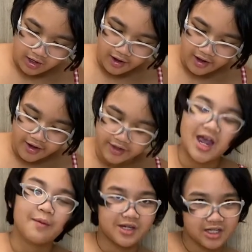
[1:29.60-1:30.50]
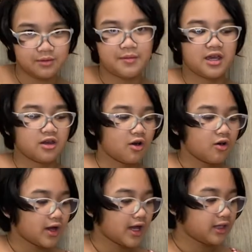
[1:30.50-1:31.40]
uh, Japanese
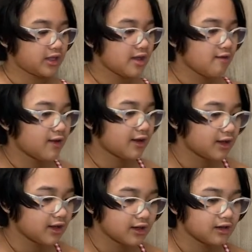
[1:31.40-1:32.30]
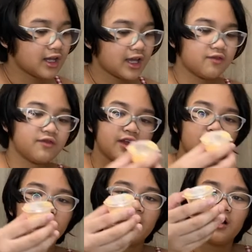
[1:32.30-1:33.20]
mayo, and they even gave some